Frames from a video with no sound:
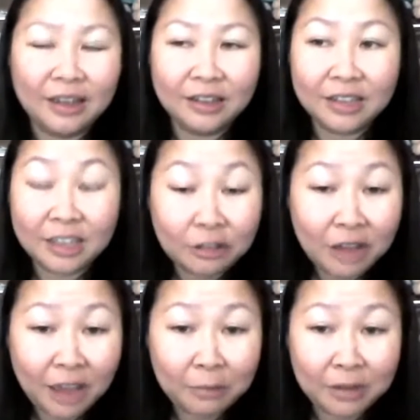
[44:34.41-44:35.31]
The other
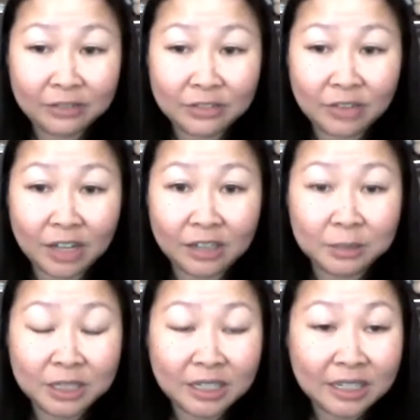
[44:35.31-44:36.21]
habit I've
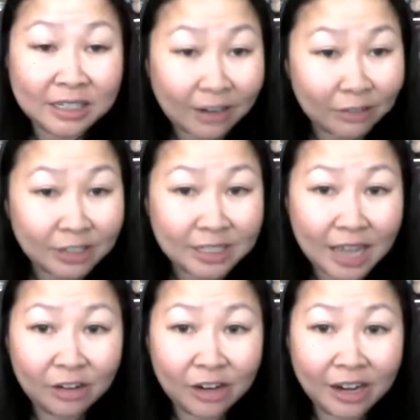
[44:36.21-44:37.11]
developed is every
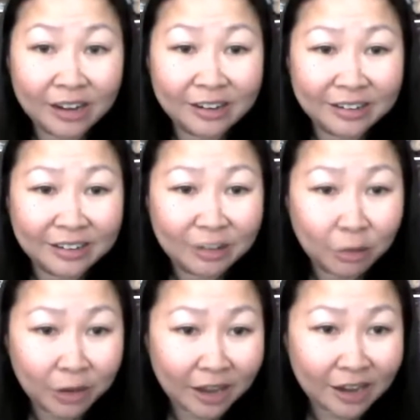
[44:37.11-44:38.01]
Saturday
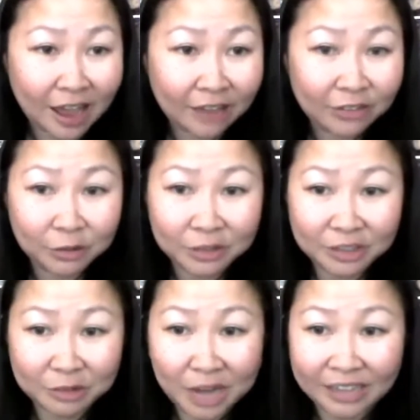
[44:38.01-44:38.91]
going on live here with
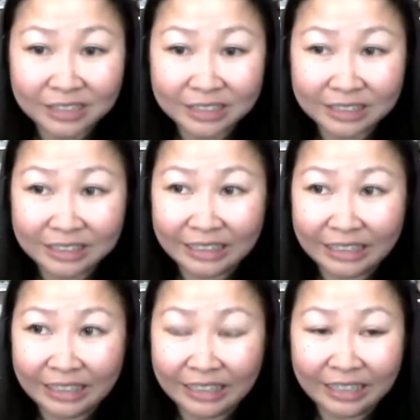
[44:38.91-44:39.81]
you guys.
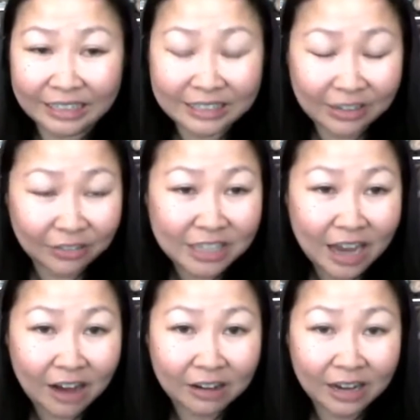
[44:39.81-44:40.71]
So every
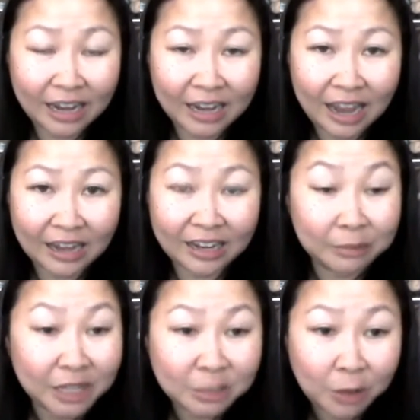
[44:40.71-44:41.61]
Saturday at 9 a.m.
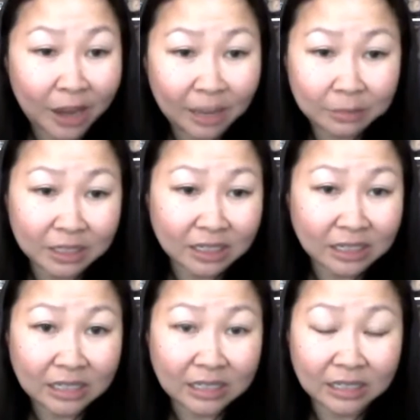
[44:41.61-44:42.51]
That's why I kept it
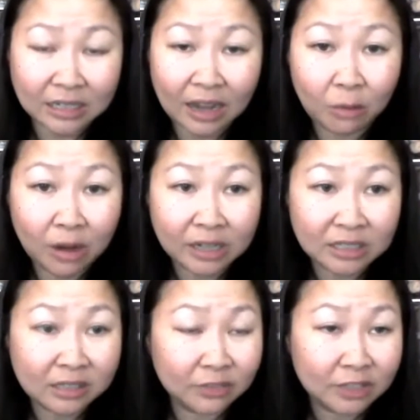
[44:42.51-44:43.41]
consistent. I wanted
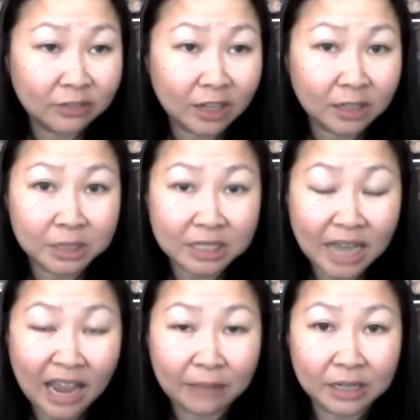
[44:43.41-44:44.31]
to develop this
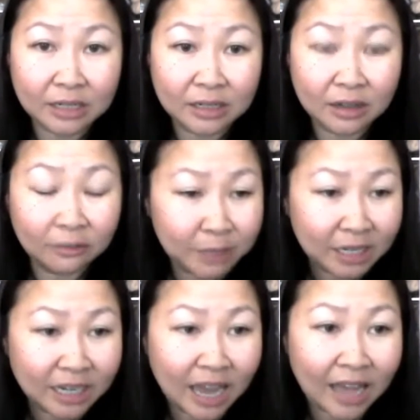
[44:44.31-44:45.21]
habit of
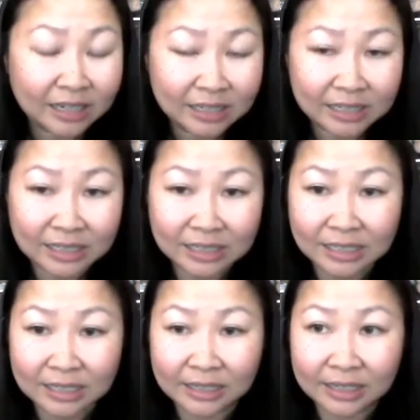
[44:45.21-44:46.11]
being on it
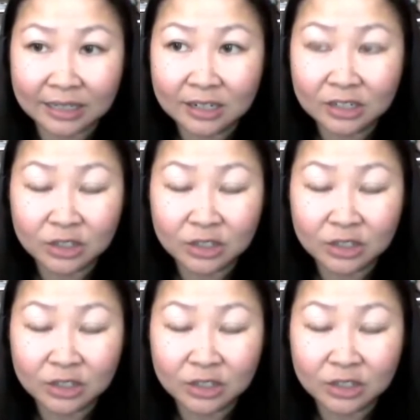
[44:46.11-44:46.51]
consistently.